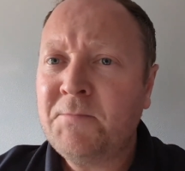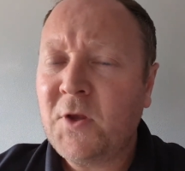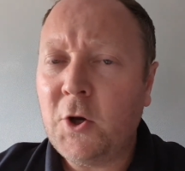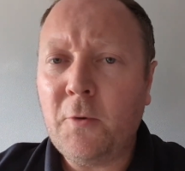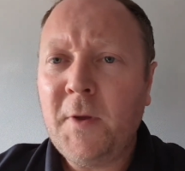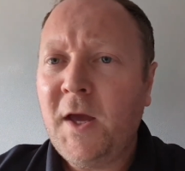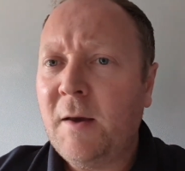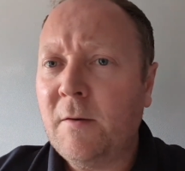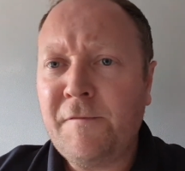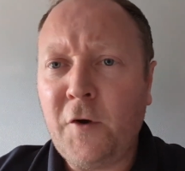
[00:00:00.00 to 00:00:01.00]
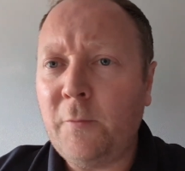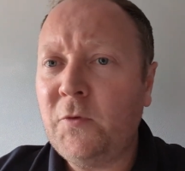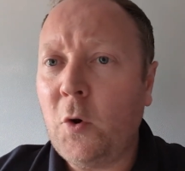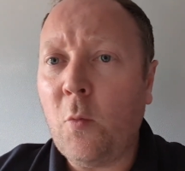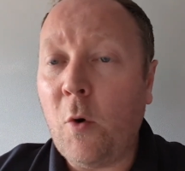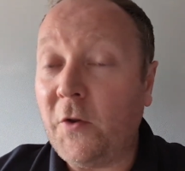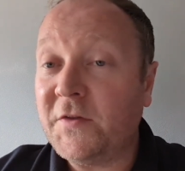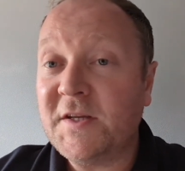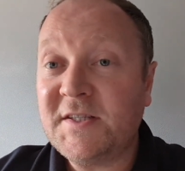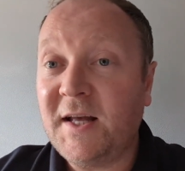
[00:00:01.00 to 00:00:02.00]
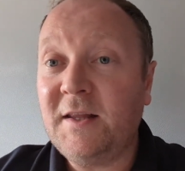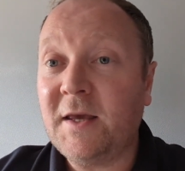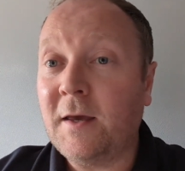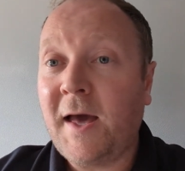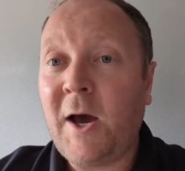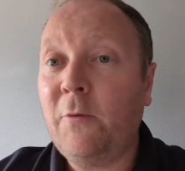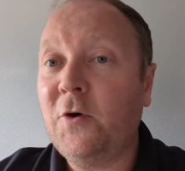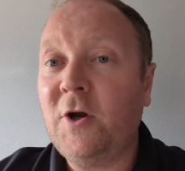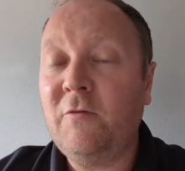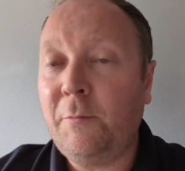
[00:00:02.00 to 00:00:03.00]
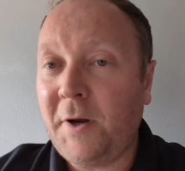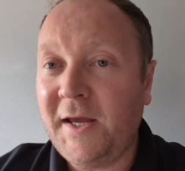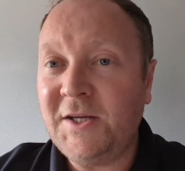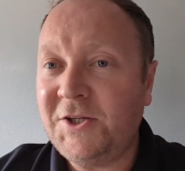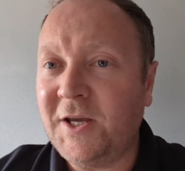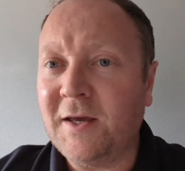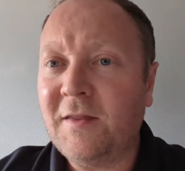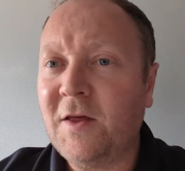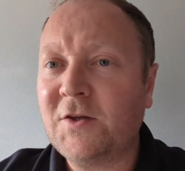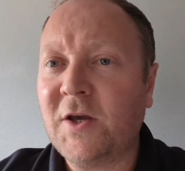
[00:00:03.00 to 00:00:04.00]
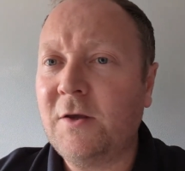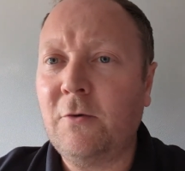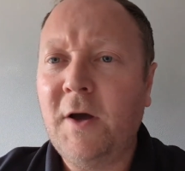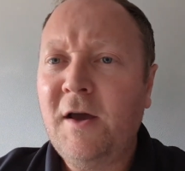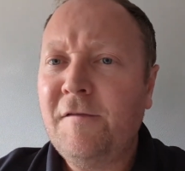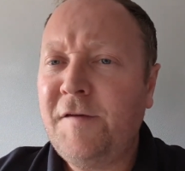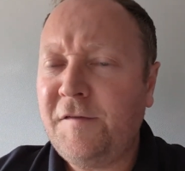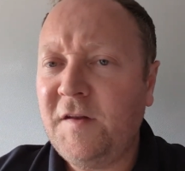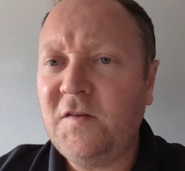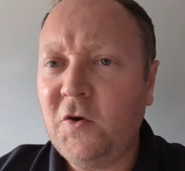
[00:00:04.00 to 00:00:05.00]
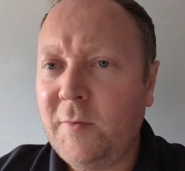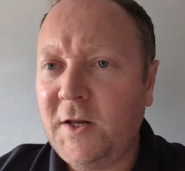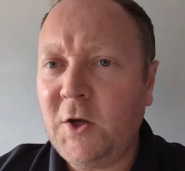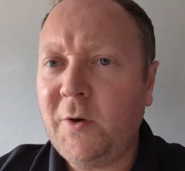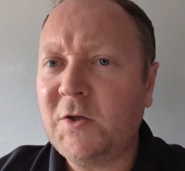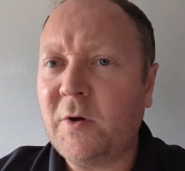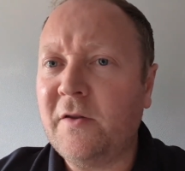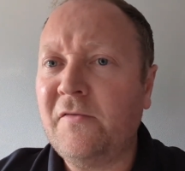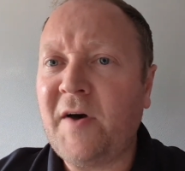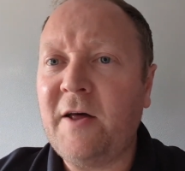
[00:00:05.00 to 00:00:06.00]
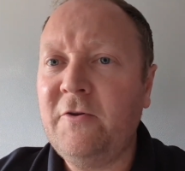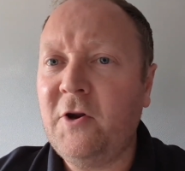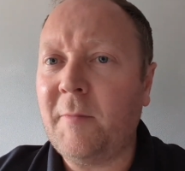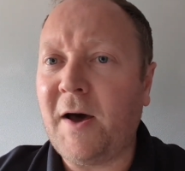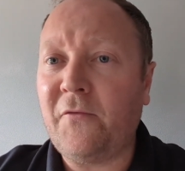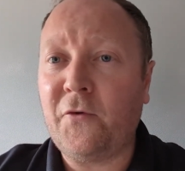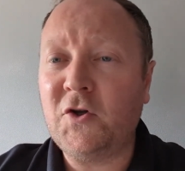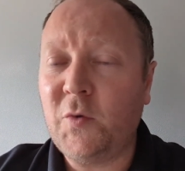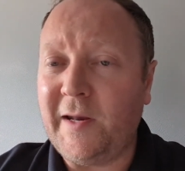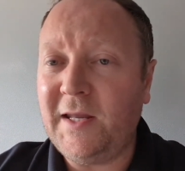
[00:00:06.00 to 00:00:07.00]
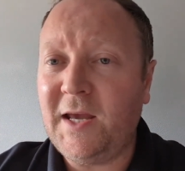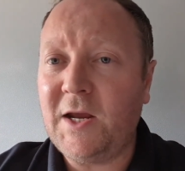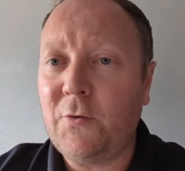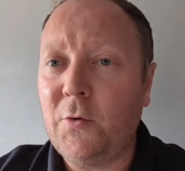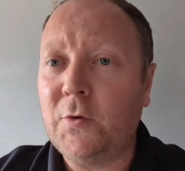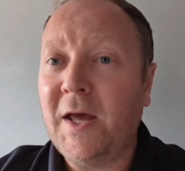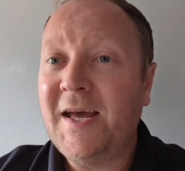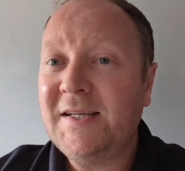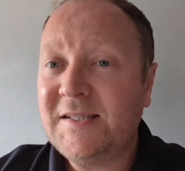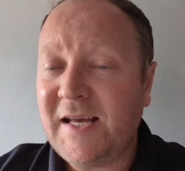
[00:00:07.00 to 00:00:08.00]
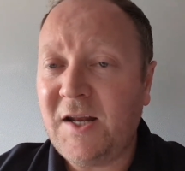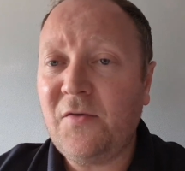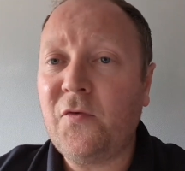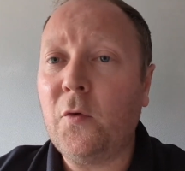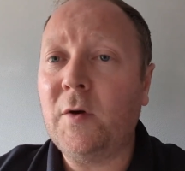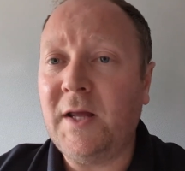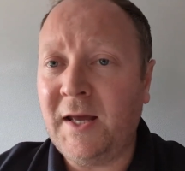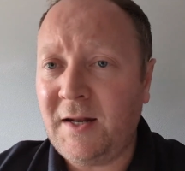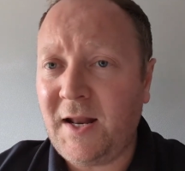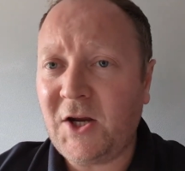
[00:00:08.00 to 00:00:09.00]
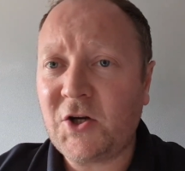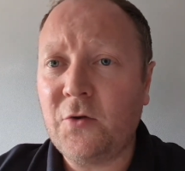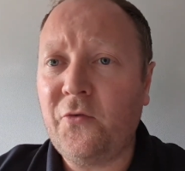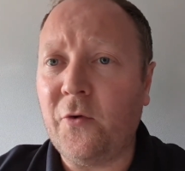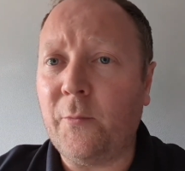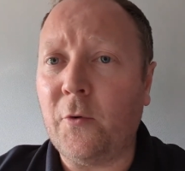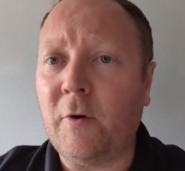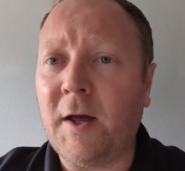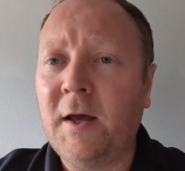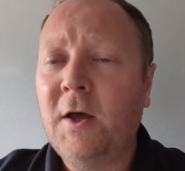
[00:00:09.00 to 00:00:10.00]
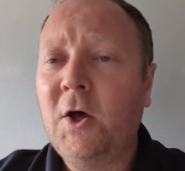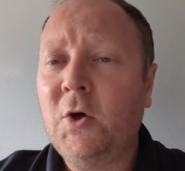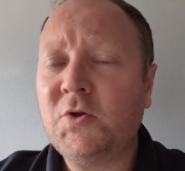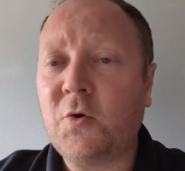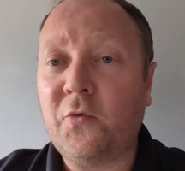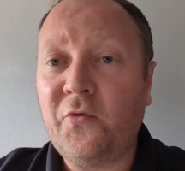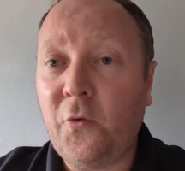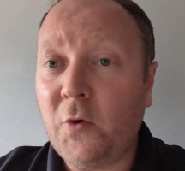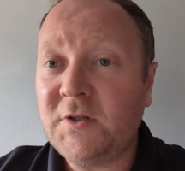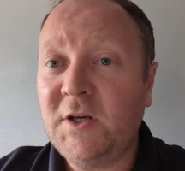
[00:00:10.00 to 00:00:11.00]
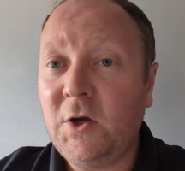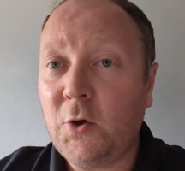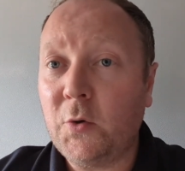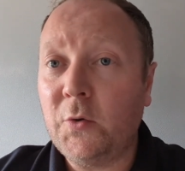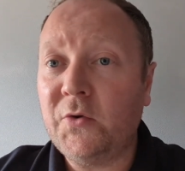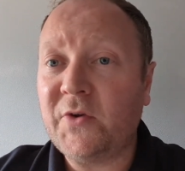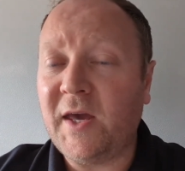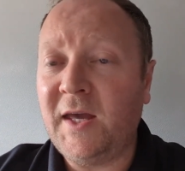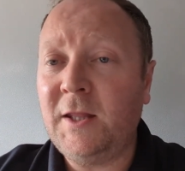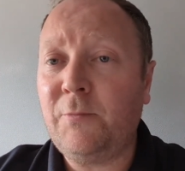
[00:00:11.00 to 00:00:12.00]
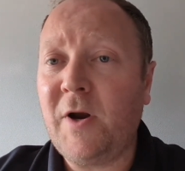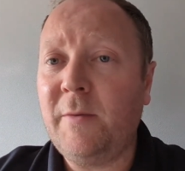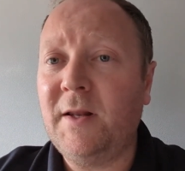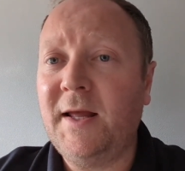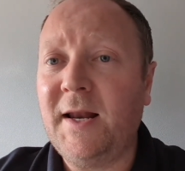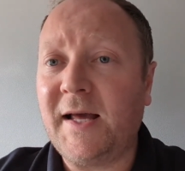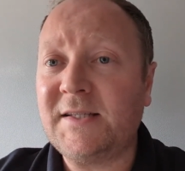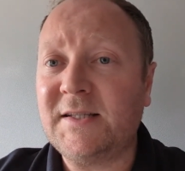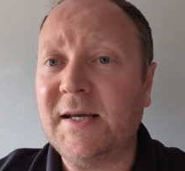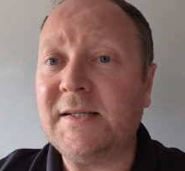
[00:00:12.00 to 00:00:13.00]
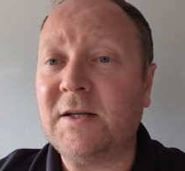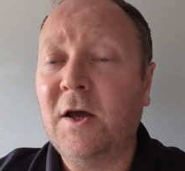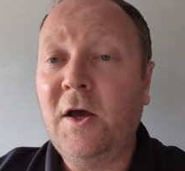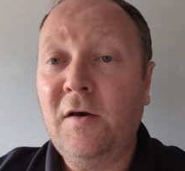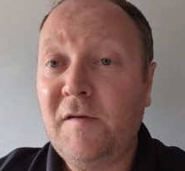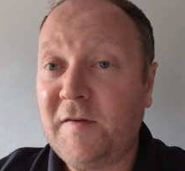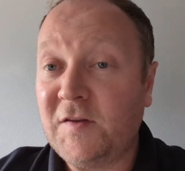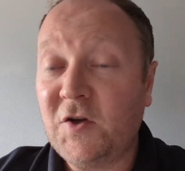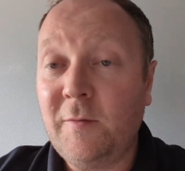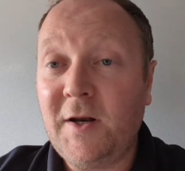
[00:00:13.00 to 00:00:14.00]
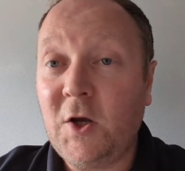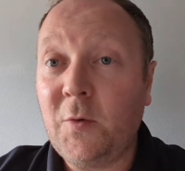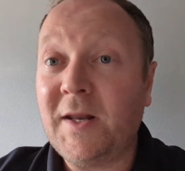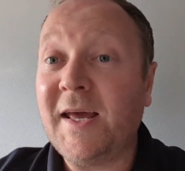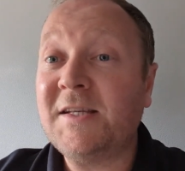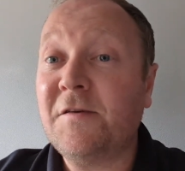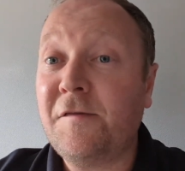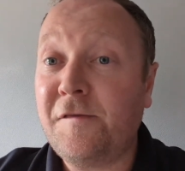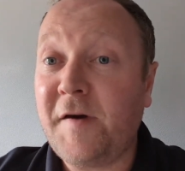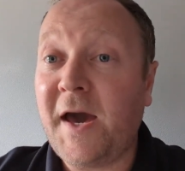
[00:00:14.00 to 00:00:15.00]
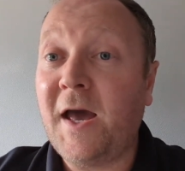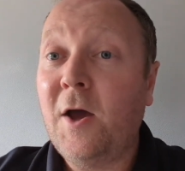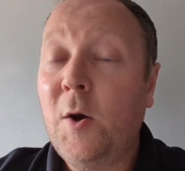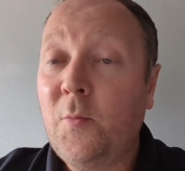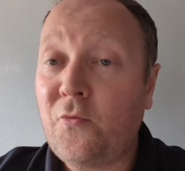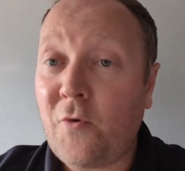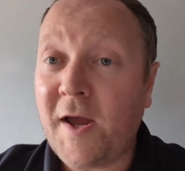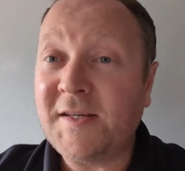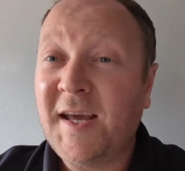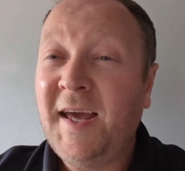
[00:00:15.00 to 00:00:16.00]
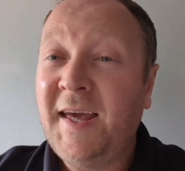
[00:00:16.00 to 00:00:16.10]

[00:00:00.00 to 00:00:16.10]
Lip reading: You know, Fulham don't want to sell you. How are they going to replace you? You know, 52 million quid is what they valued him at. For a 28-year-old centre-forward, international footballer, who scored 14 goals in the Premier League last season, 52 million quid is a fair price.